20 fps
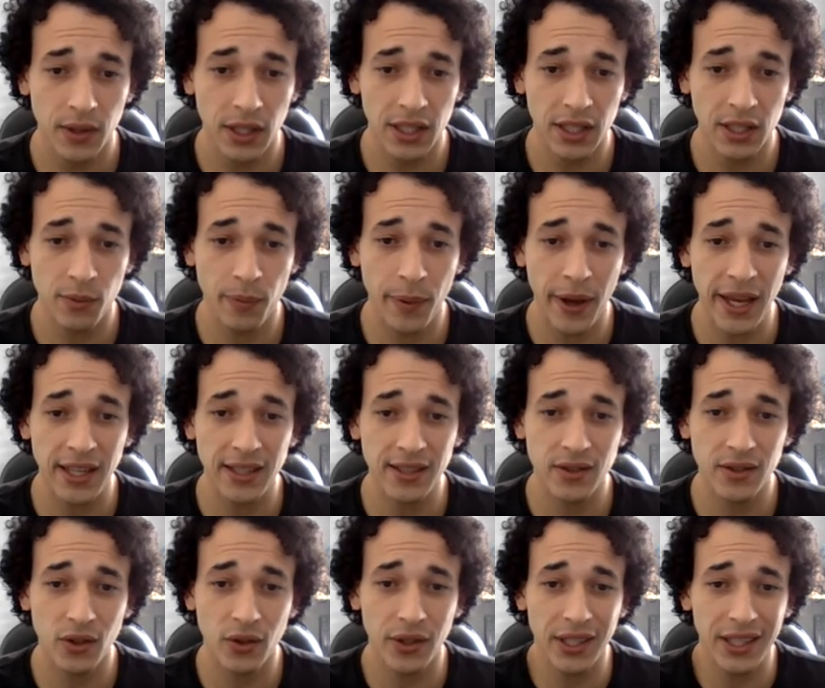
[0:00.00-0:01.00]
It is
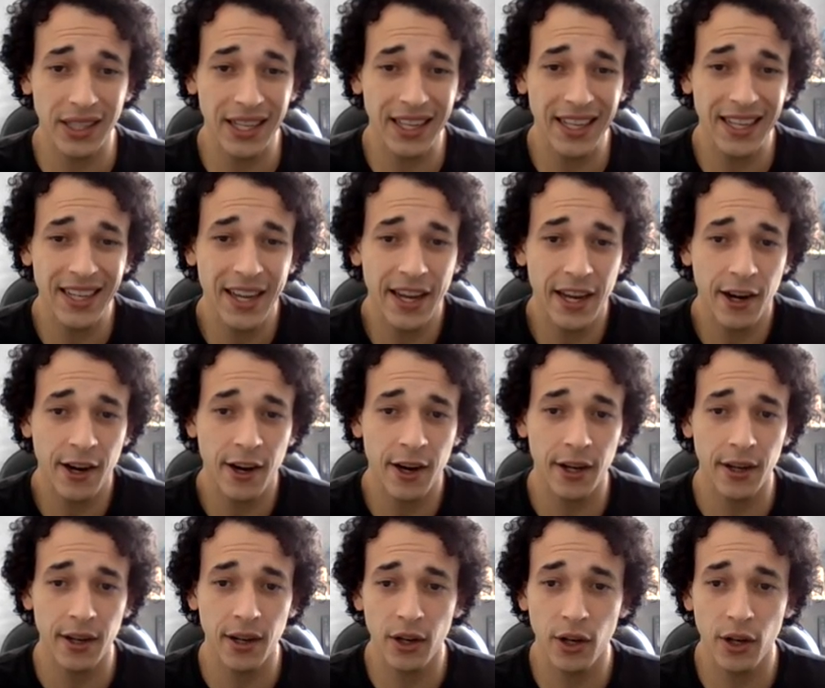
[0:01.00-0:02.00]
based on
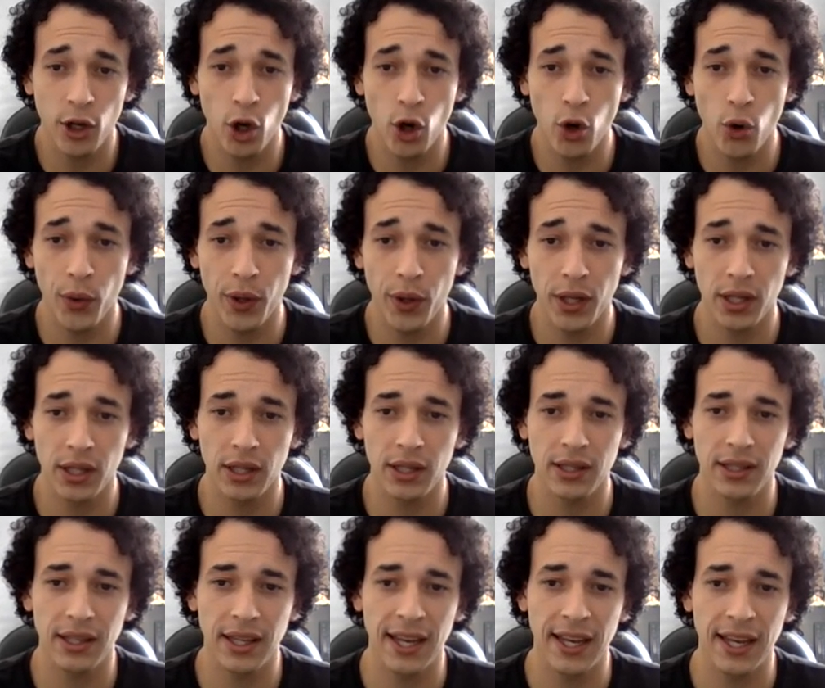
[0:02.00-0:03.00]
inherent knowing
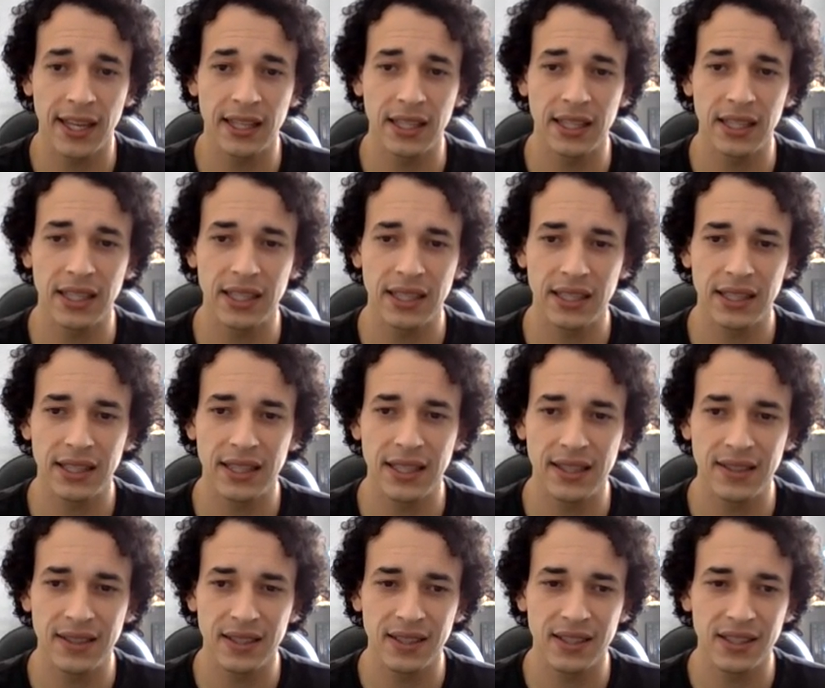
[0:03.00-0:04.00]
that
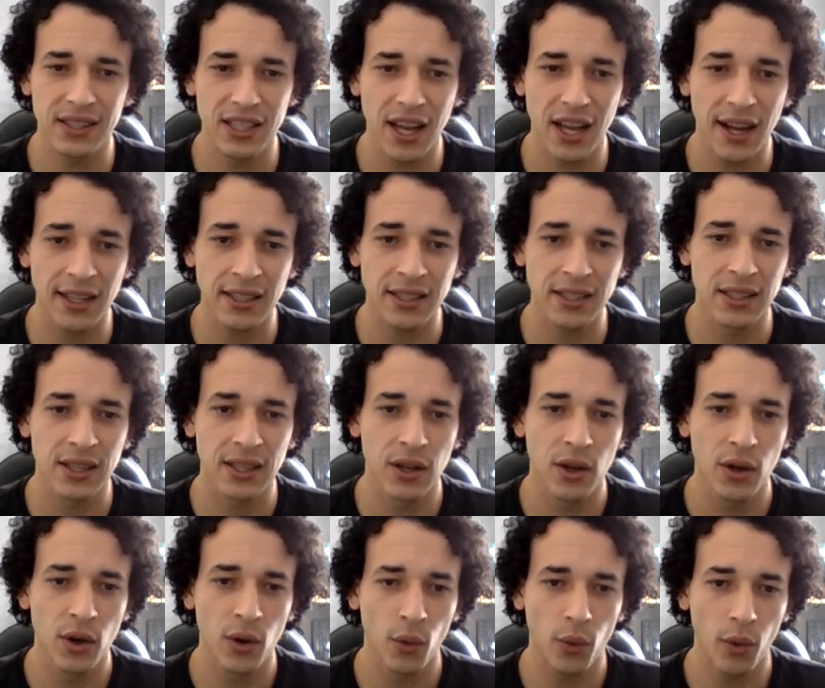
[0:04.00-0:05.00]
this is not
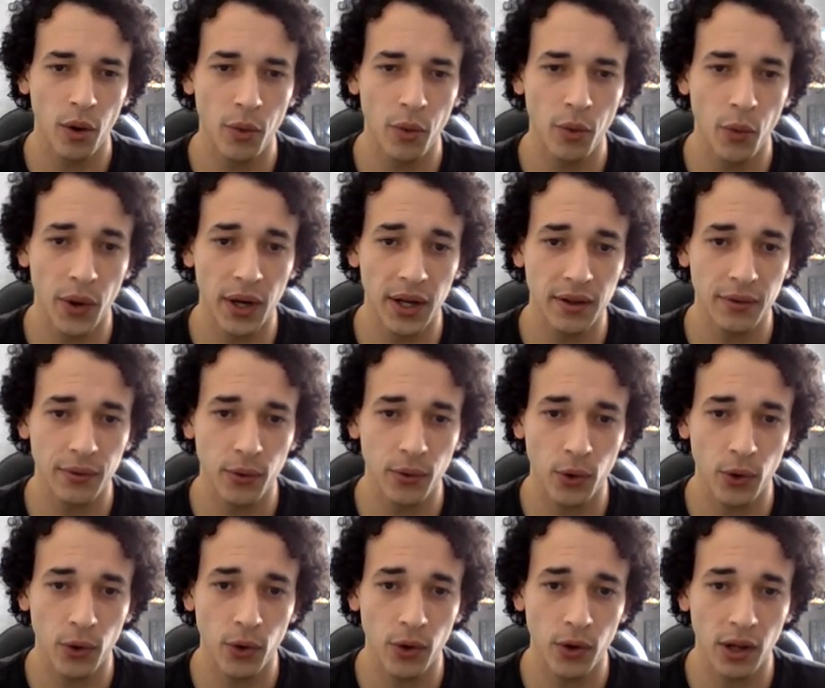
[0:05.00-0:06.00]
what we want
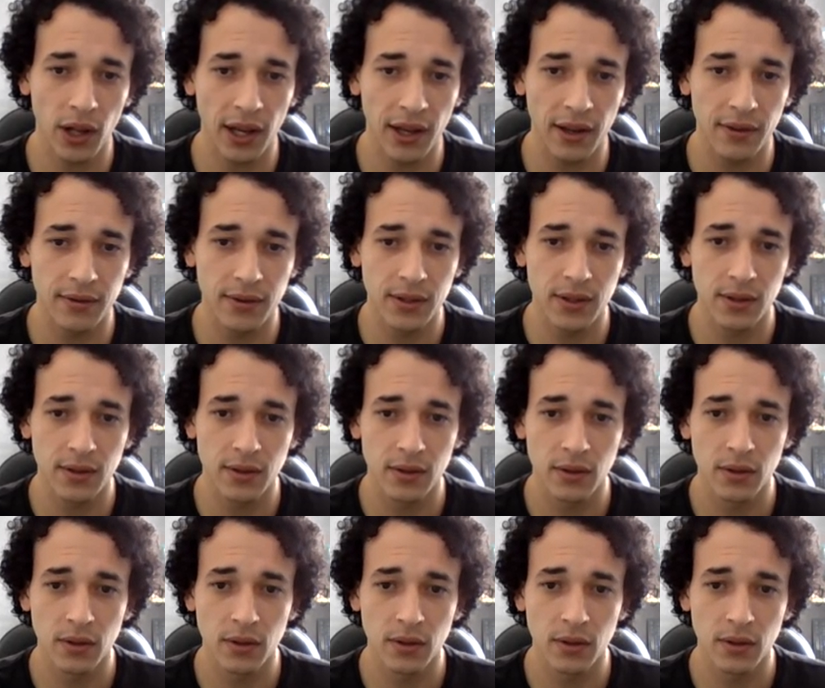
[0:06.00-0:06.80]
for our lives.